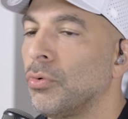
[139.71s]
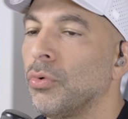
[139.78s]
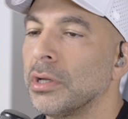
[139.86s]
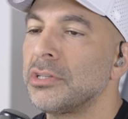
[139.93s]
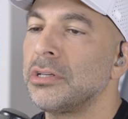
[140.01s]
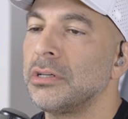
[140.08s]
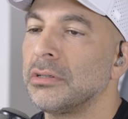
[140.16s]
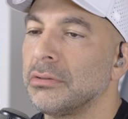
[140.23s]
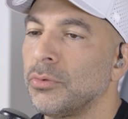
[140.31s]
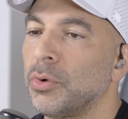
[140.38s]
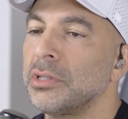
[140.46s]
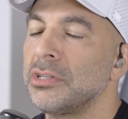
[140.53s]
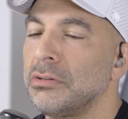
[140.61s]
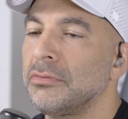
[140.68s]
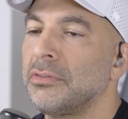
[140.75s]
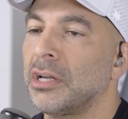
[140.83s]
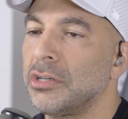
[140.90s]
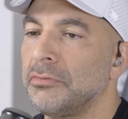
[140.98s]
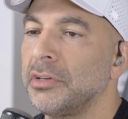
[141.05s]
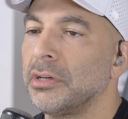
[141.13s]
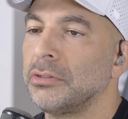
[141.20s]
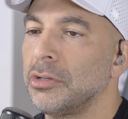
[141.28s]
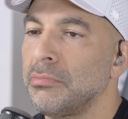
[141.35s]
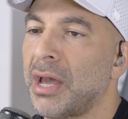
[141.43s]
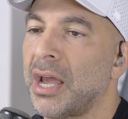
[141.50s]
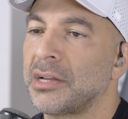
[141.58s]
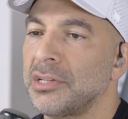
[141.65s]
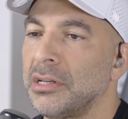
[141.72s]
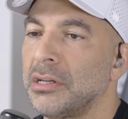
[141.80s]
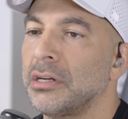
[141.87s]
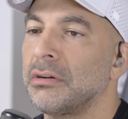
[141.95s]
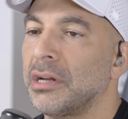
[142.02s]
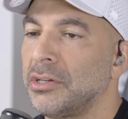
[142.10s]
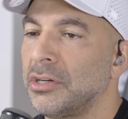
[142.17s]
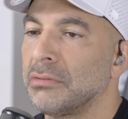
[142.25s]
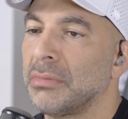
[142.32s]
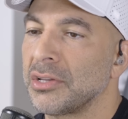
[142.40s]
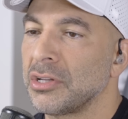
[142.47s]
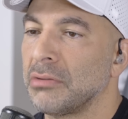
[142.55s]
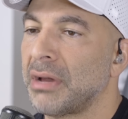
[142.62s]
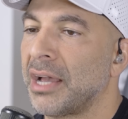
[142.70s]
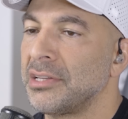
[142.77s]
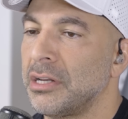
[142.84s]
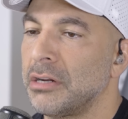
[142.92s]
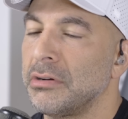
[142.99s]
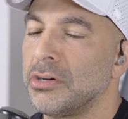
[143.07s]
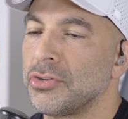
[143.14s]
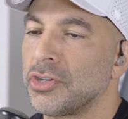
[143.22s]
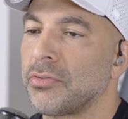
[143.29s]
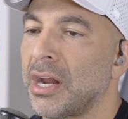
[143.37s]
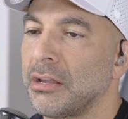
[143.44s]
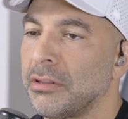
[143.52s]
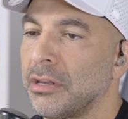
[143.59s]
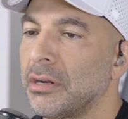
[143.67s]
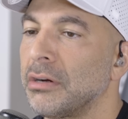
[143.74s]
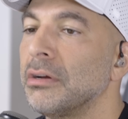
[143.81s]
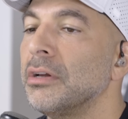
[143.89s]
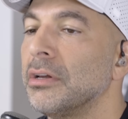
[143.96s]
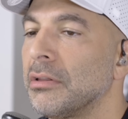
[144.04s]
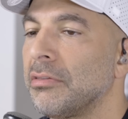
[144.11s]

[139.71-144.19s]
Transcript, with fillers: Once you're once you've got your VO2 max here and your muscle mass here and your strength here,